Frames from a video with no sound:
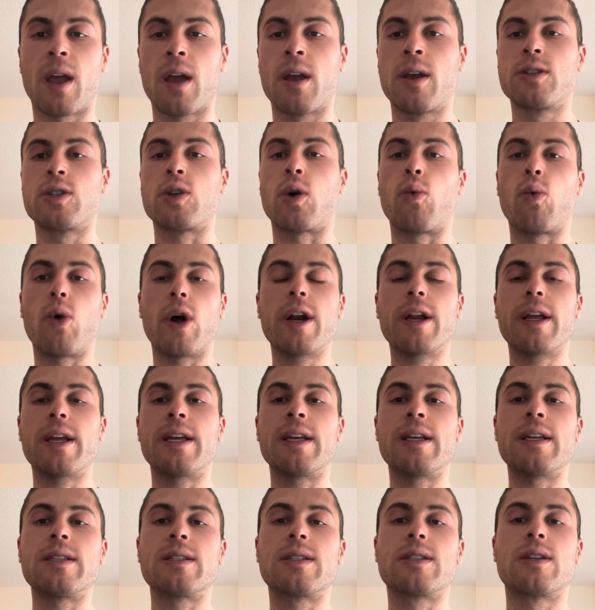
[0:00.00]
So what
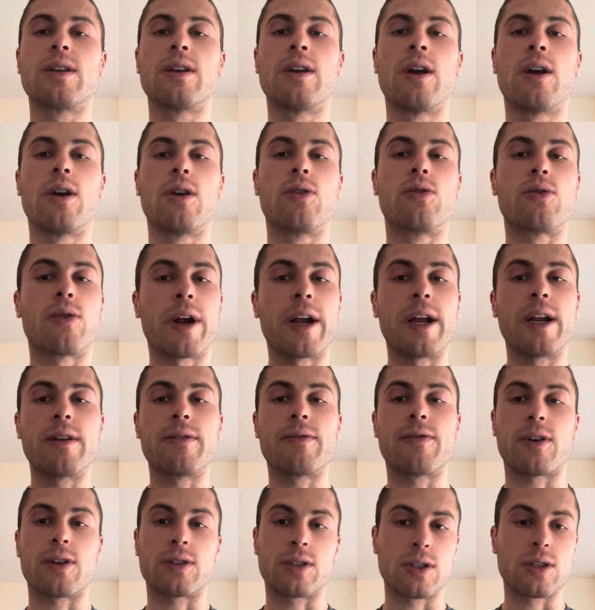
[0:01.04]
is grain
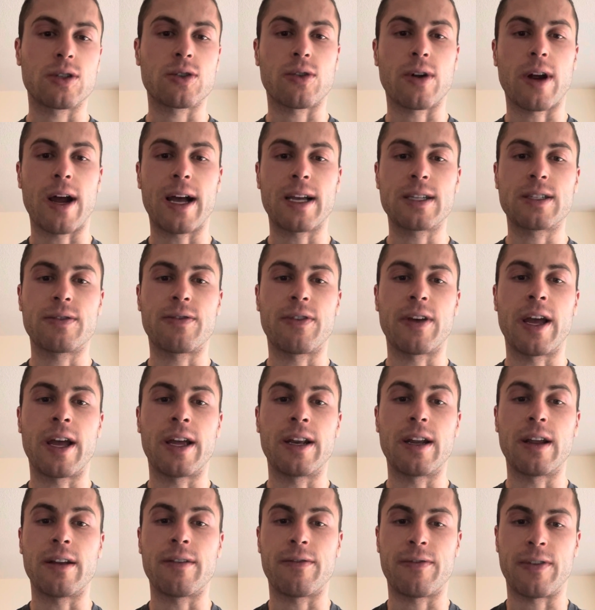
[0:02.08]
versus
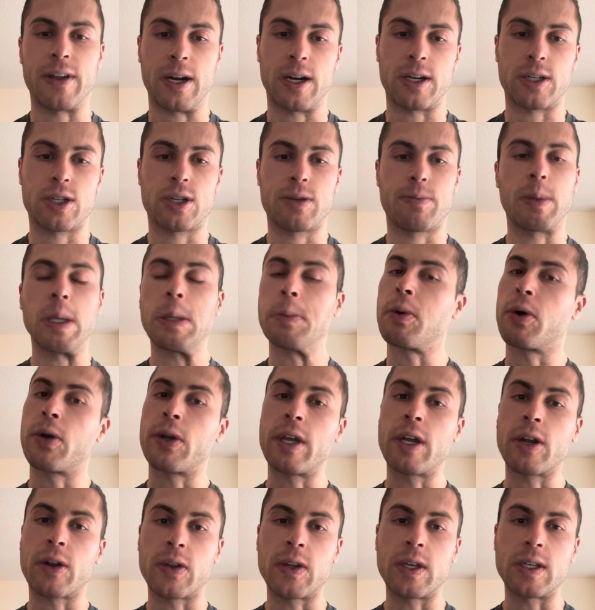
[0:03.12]
grass-fed and finished? People
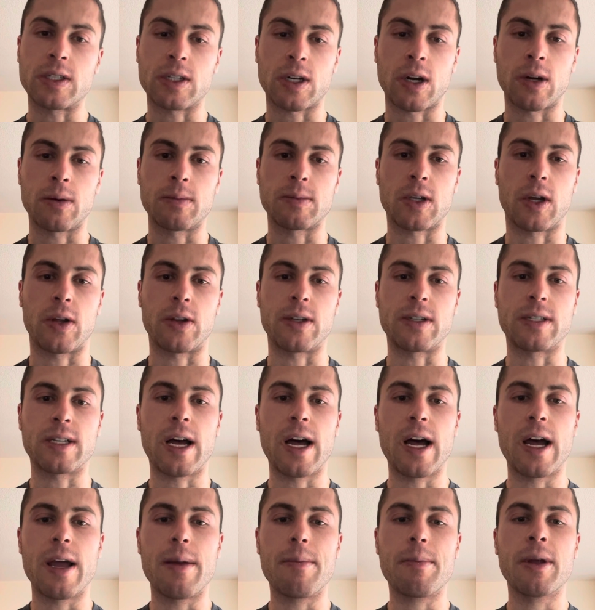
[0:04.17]
hear these terms all the
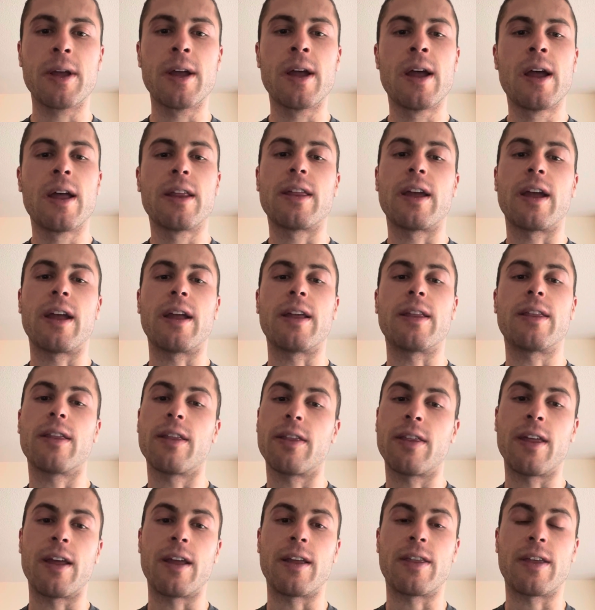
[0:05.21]
time. They
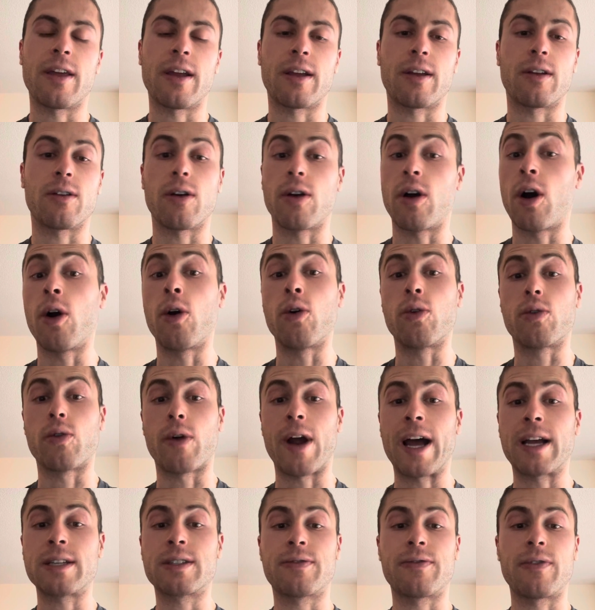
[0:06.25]
think, oh,
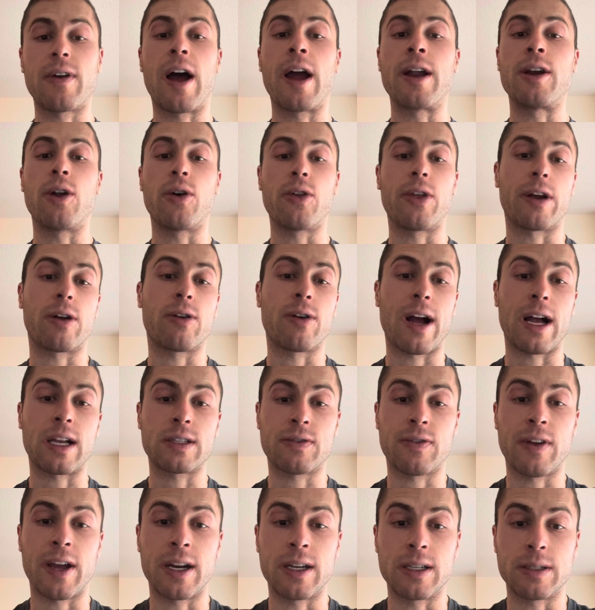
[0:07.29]
I know that
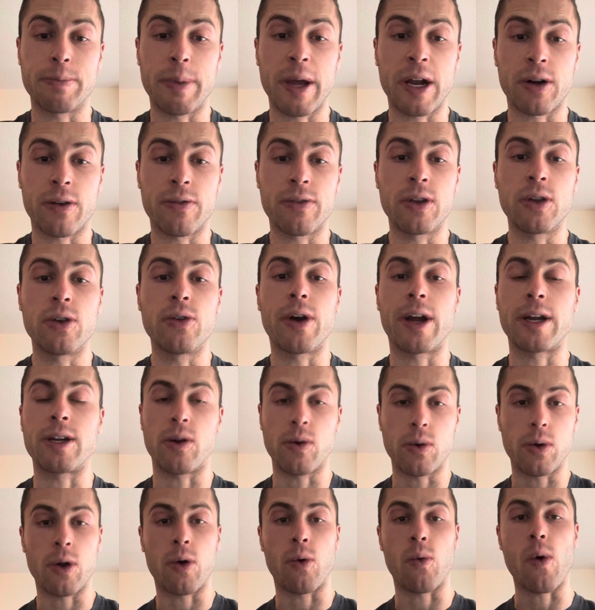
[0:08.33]
grass-fed is better for you. I
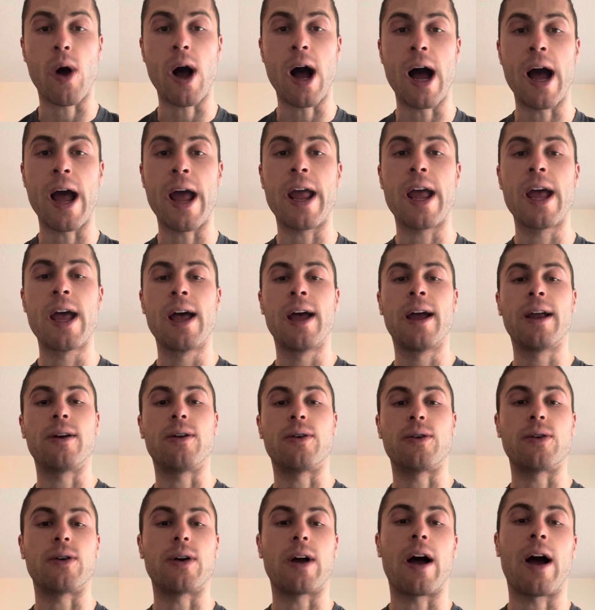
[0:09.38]
don't know why.
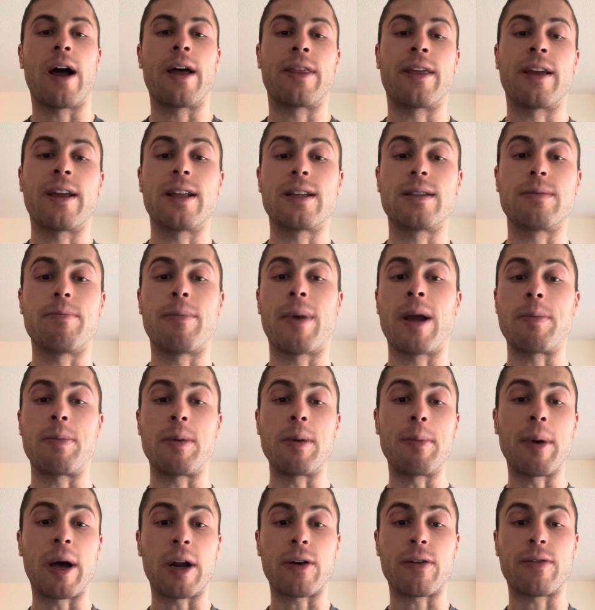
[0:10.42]
No, I think it might be
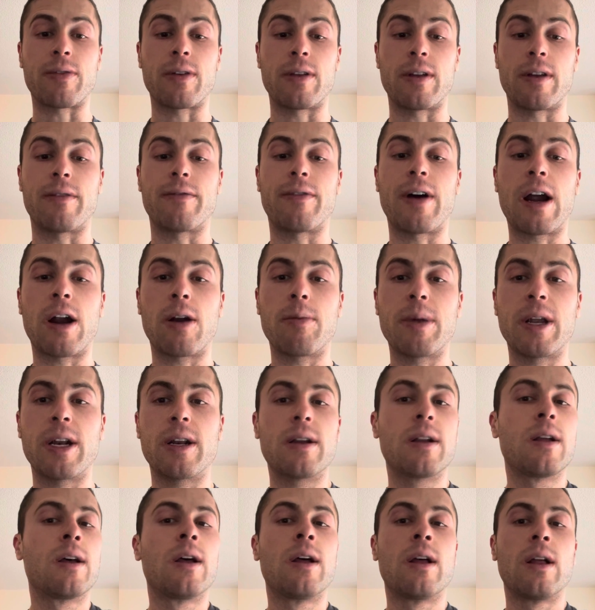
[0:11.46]
better for the environment.
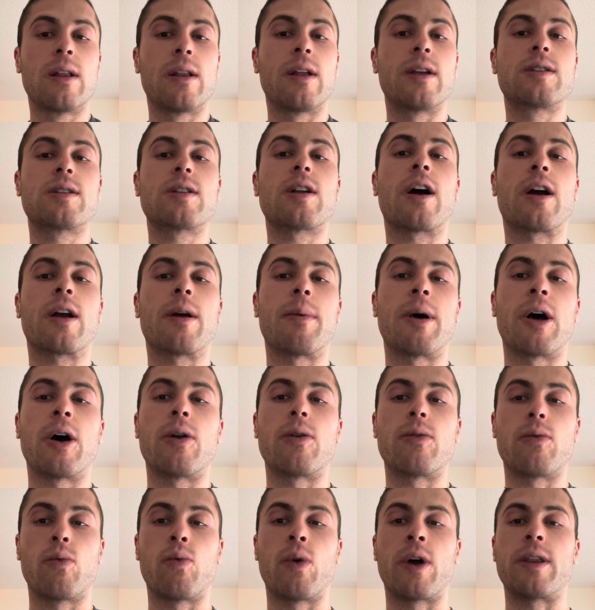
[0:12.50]
Let's talk
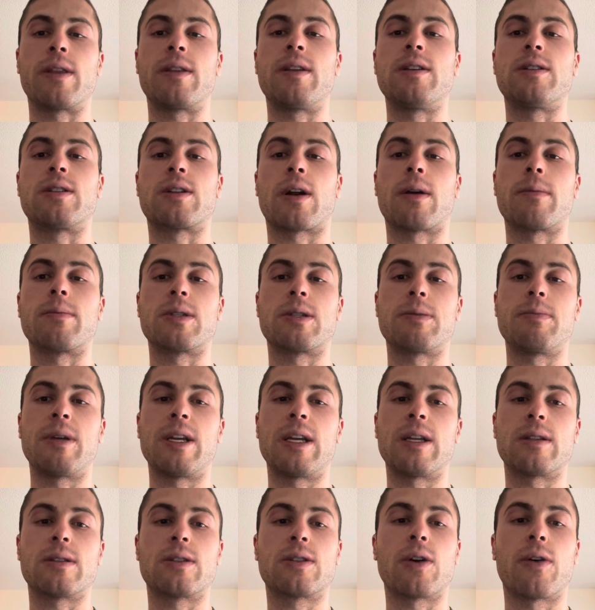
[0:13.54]
about what these terms
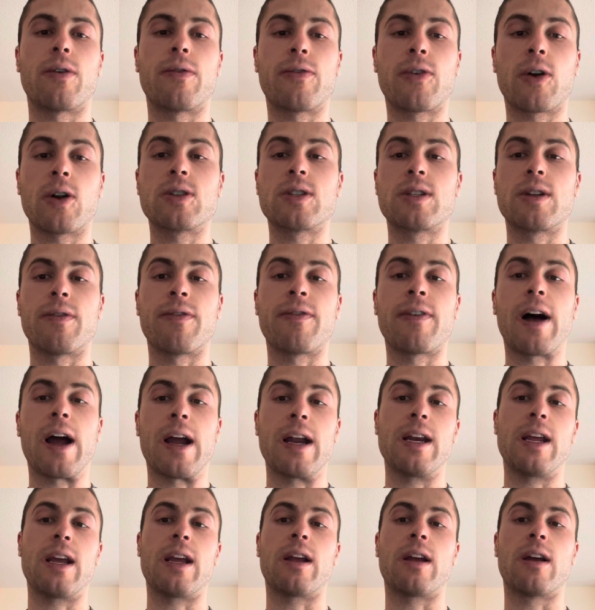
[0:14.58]
mean. So first,
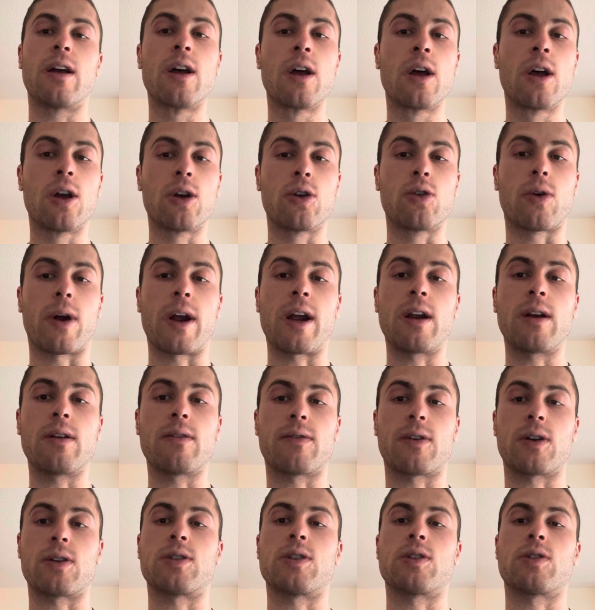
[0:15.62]
defining grain
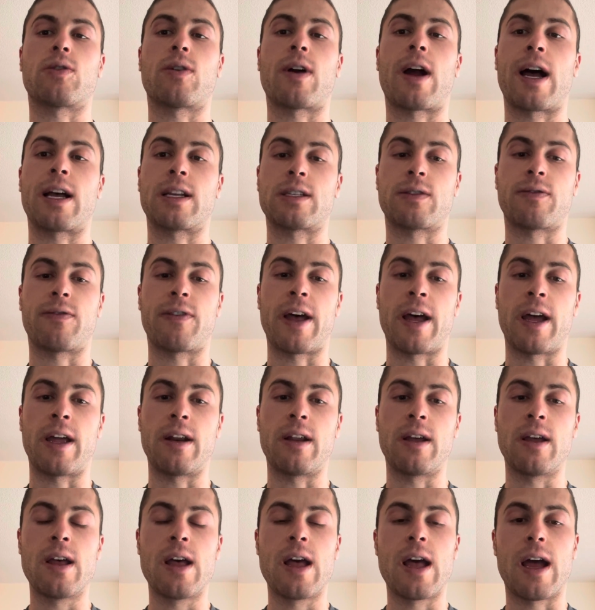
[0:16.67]
versus
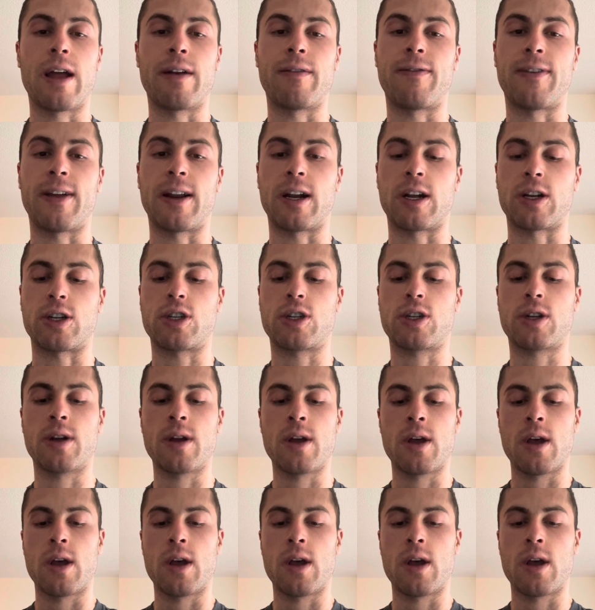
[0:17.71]
grass-fed and finished.